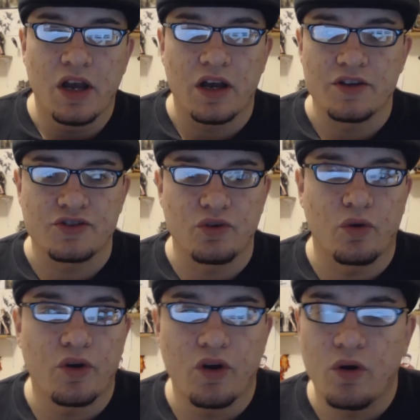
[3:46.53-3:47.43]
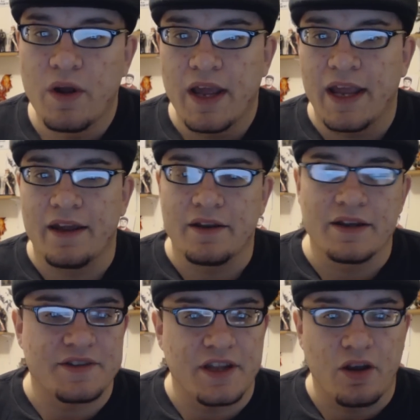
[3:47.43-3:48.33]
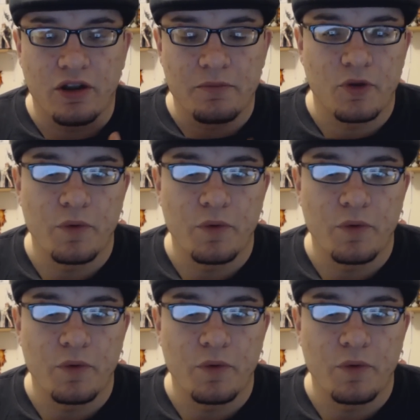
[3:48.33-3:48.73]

Uh, Zoro and uh, as they call him,